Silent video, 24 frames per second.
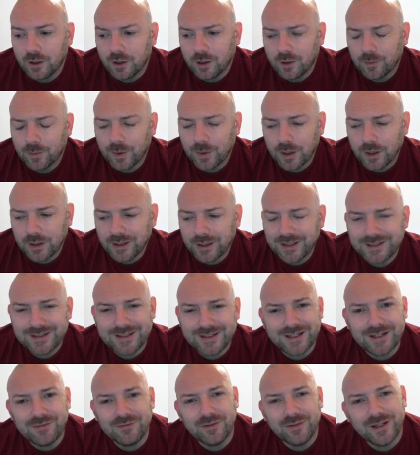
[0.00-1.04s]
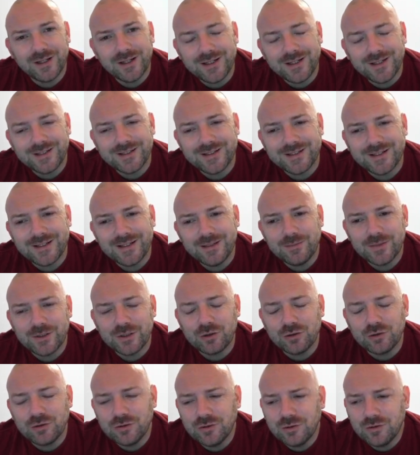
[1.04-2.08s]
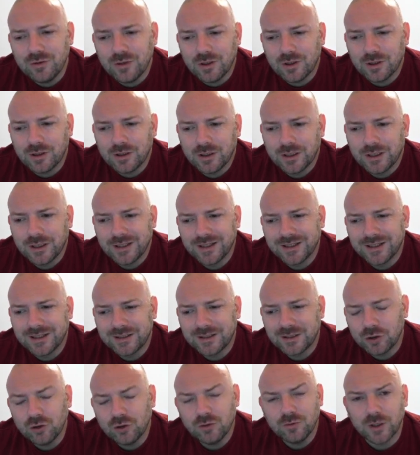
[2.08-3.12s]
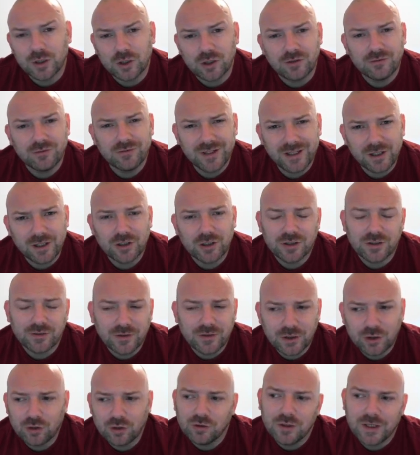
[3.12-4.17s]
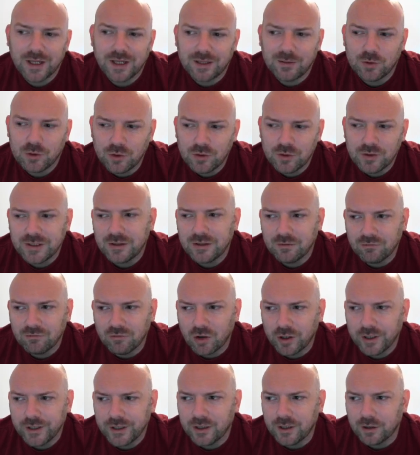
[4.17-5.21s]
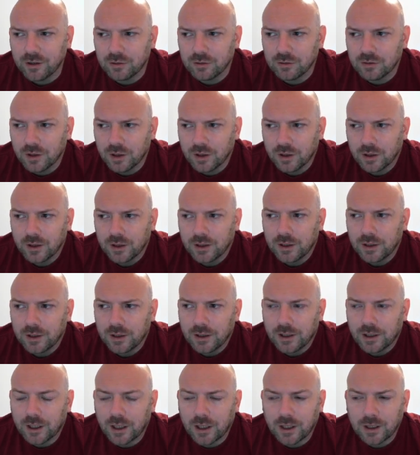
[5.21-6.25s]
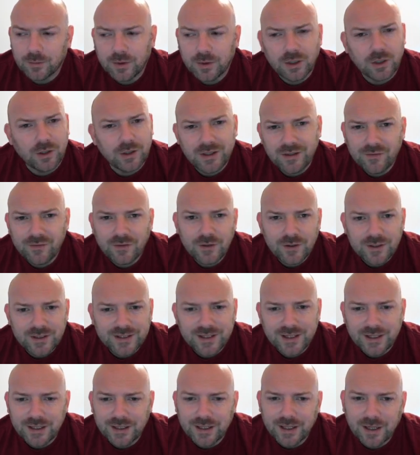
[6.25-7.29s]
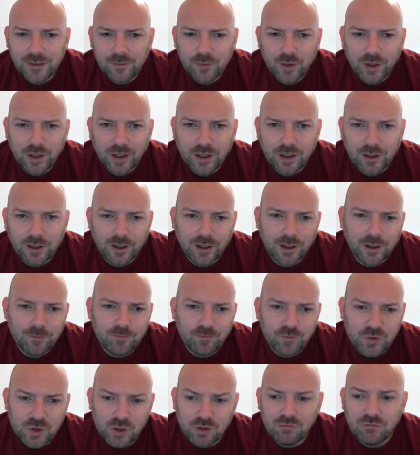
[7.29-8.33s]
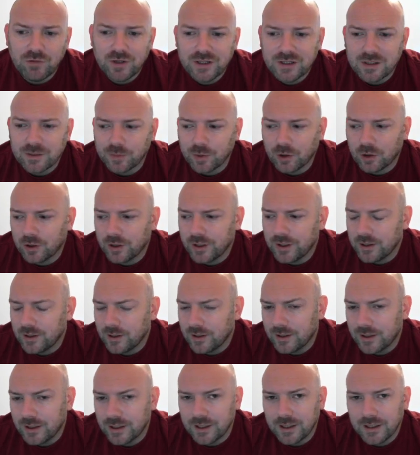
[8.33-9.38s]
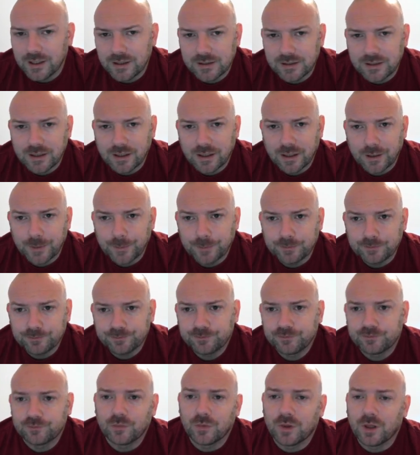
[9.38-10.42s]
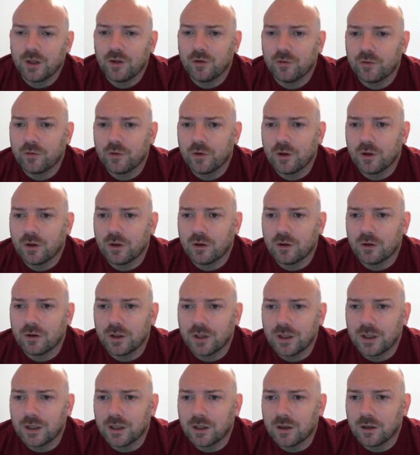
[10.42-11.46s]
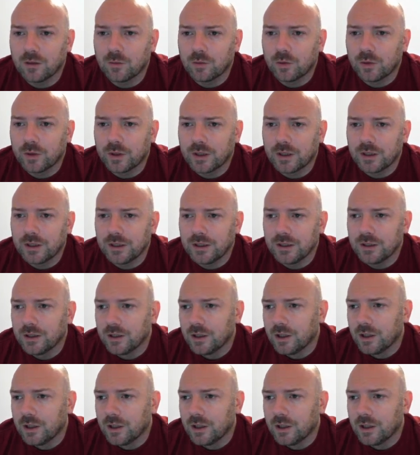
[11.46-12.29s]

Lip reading: But it didn't really seem to do much. I realised over the 2 games using the Rhino, even on a second game where so resupply is if I get it up quickly,